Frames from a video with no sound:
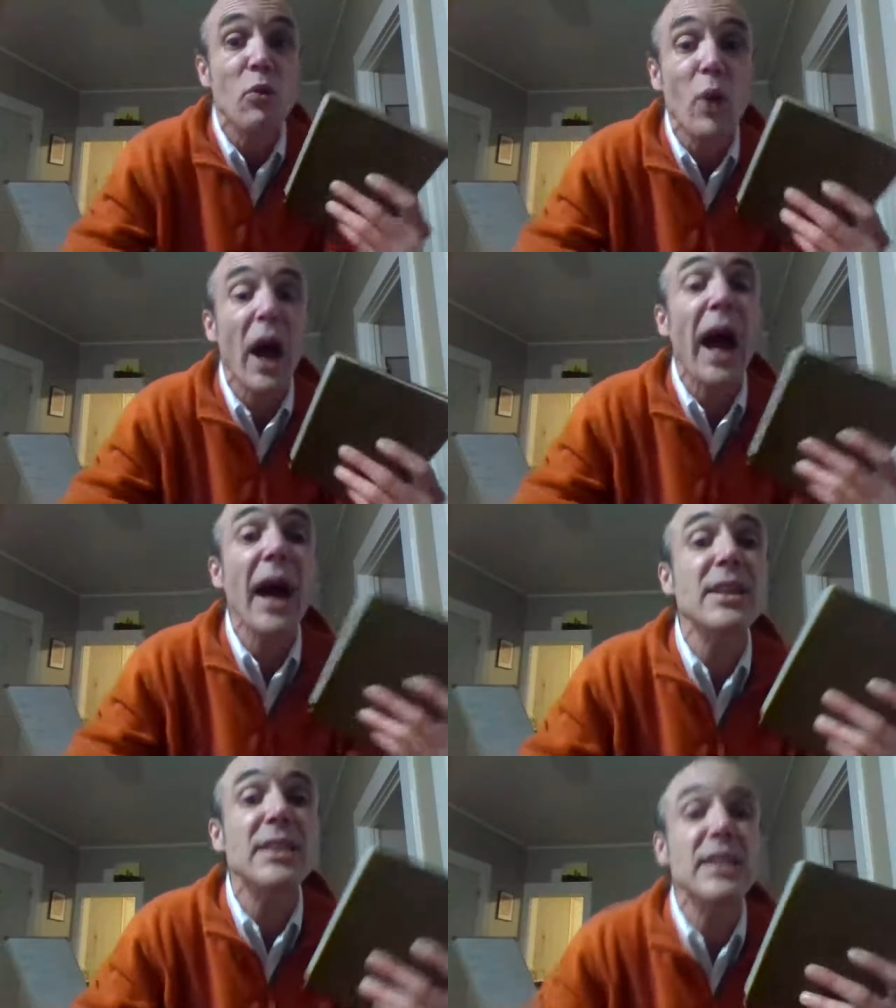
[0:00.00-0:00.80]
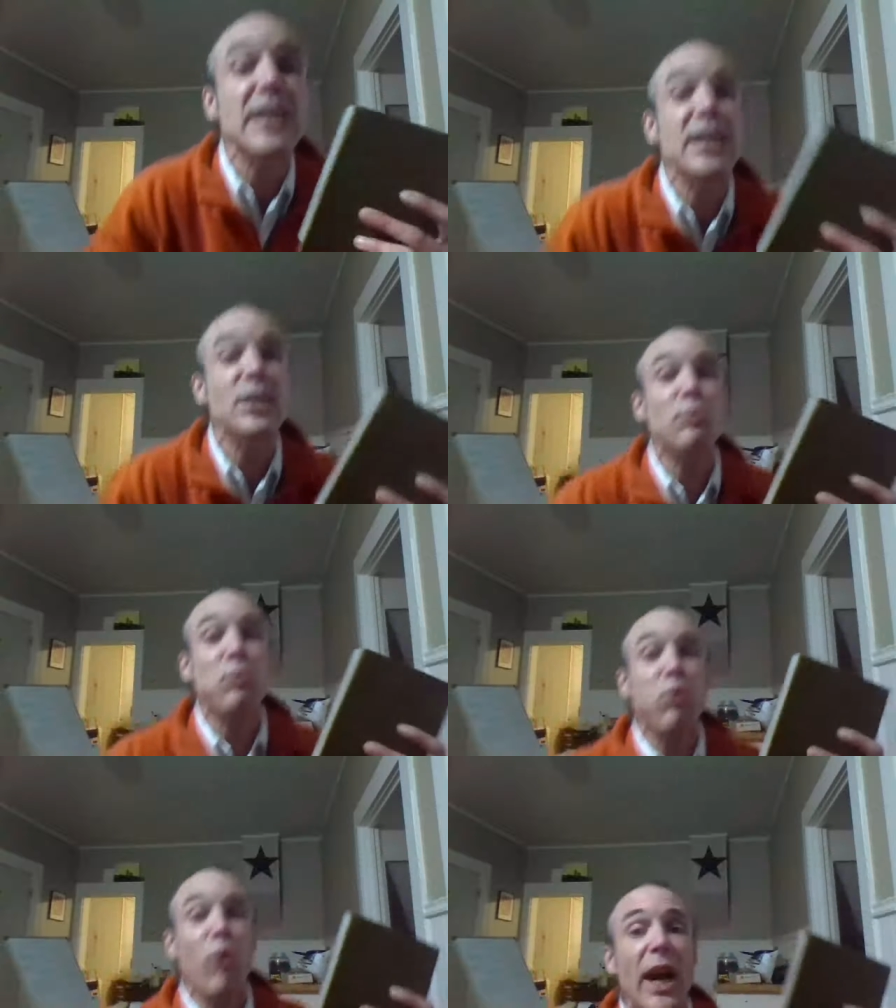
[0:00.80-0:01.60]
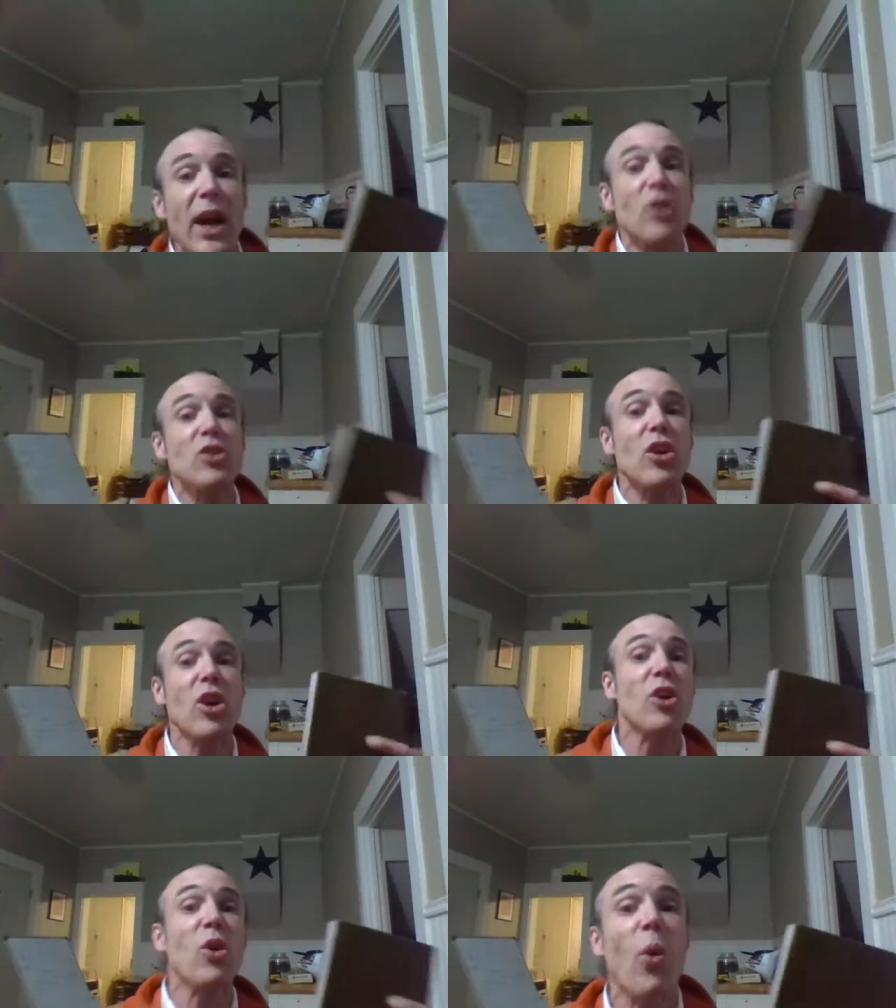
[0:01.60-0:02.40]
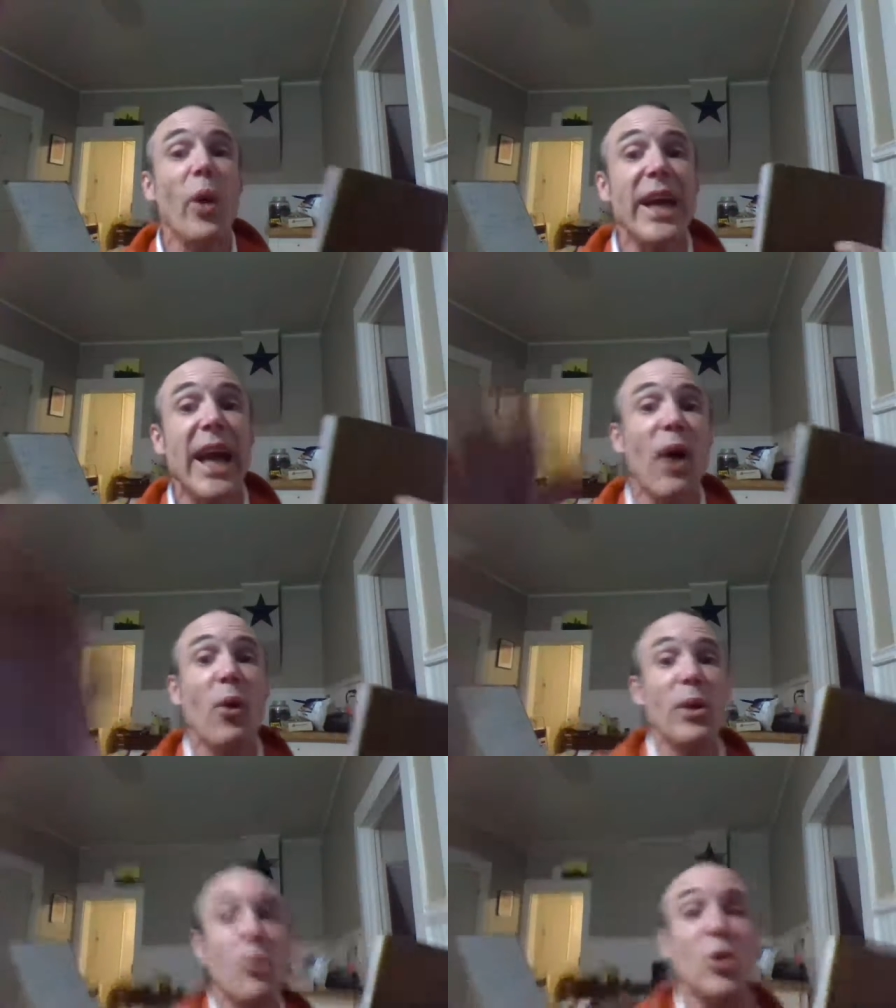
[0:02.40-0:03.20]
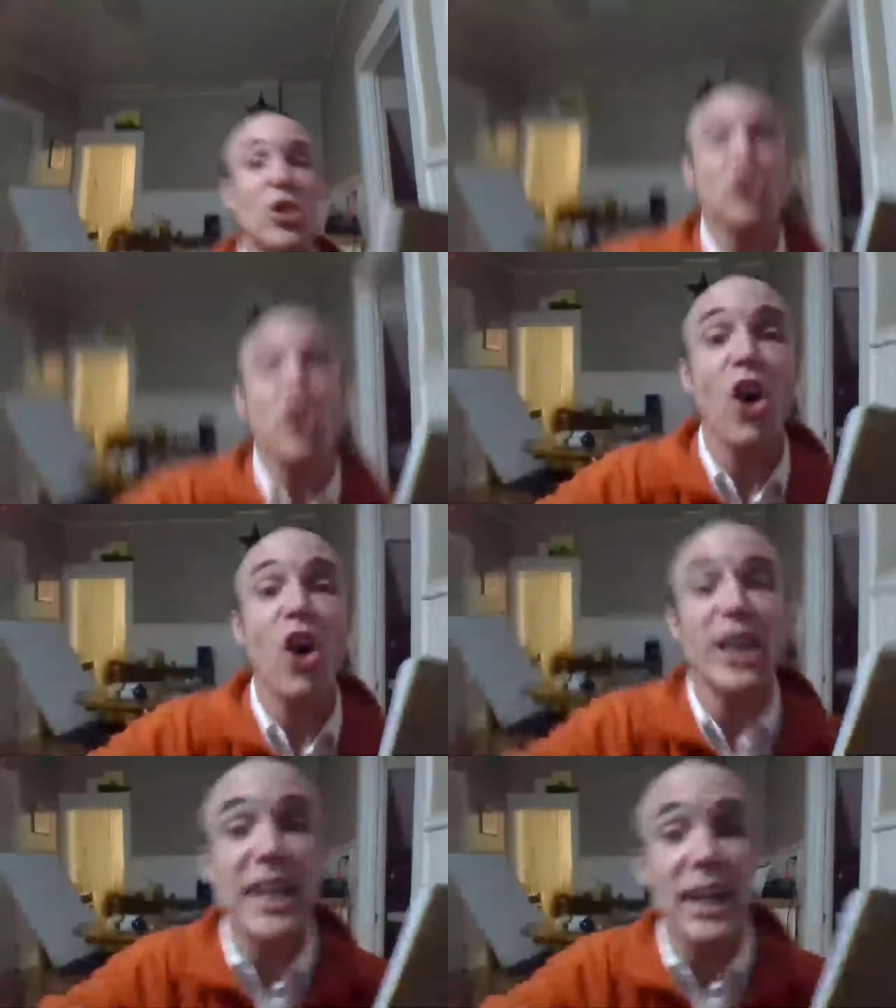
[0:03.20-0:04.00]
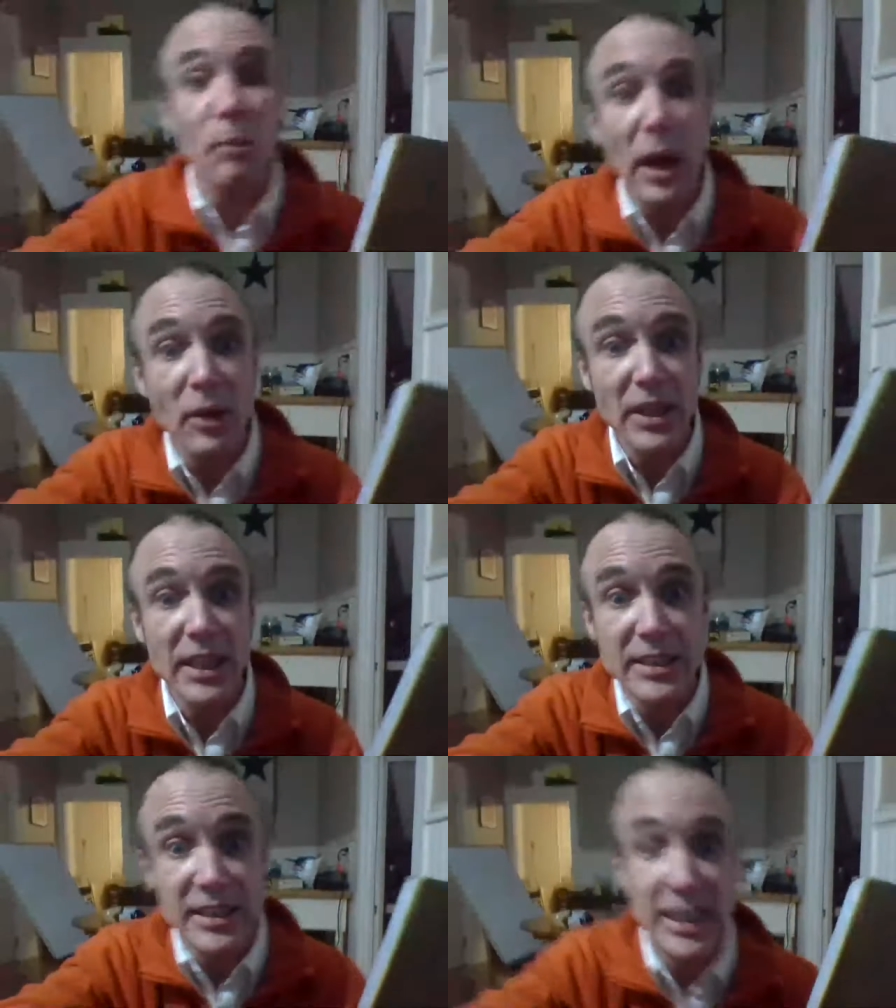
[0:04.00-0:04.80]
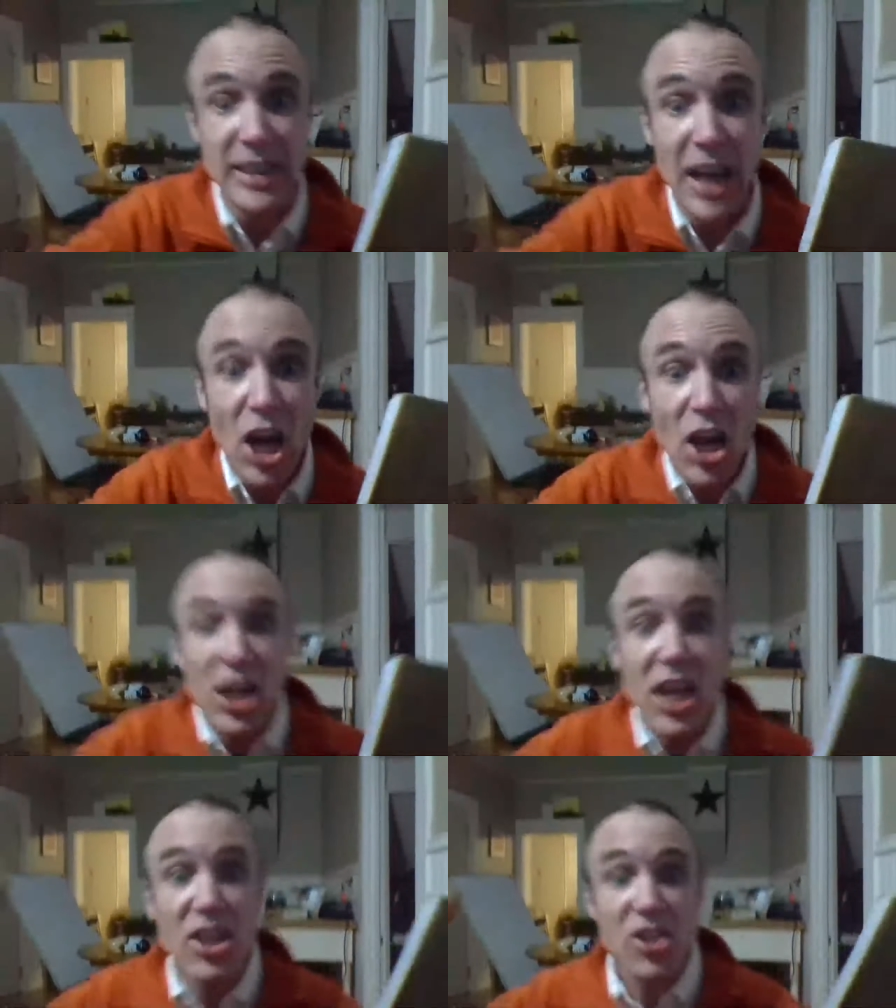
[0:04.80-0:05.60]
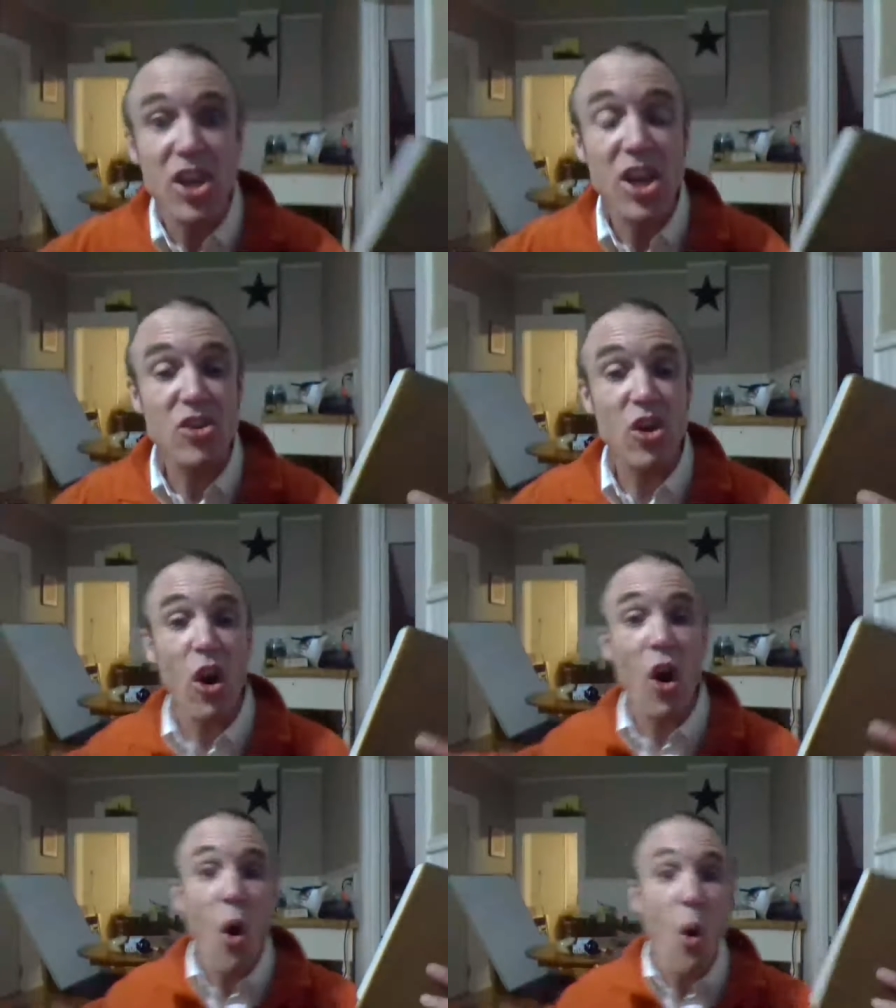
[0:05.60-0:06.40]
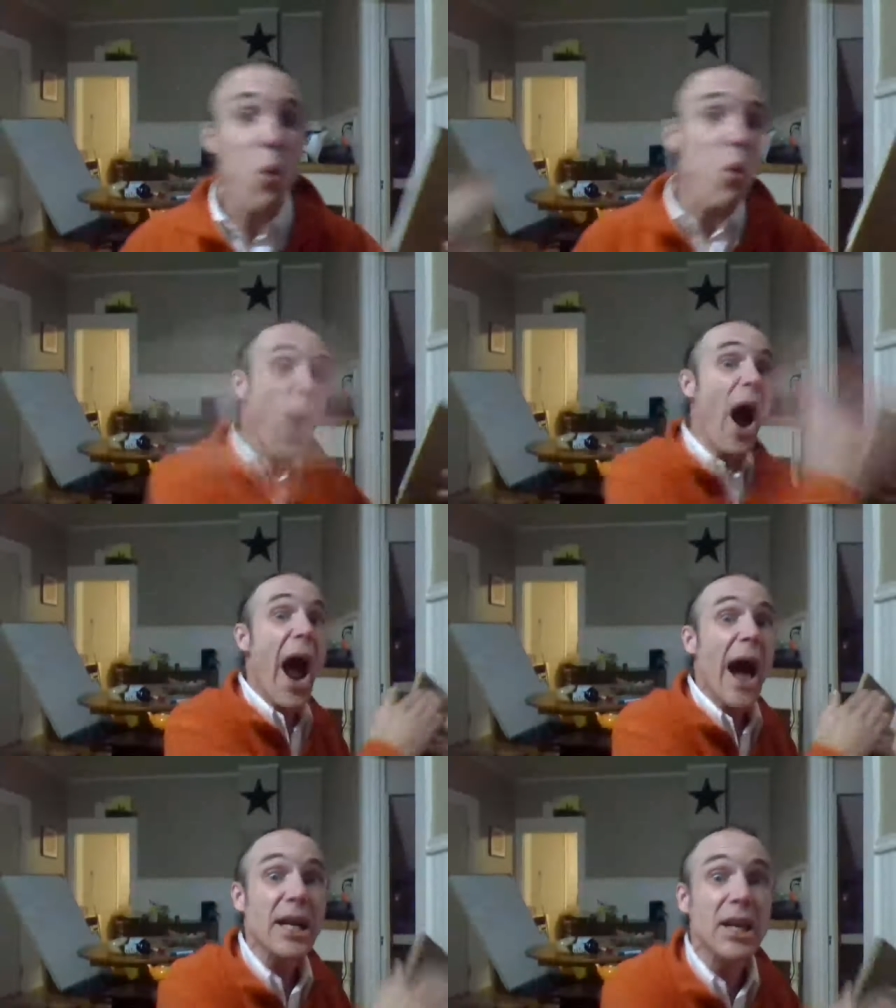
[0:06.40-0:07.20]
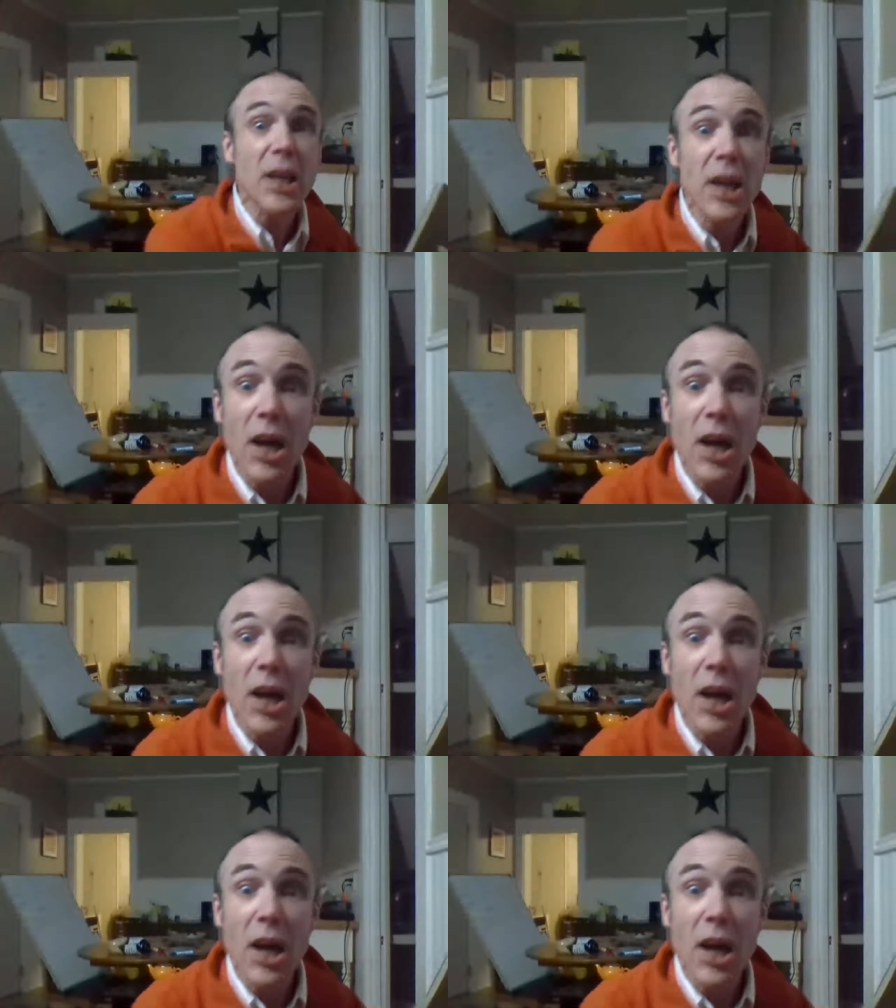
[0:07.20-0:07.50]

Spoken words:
as these prayers are going out and we're talking about these things are whack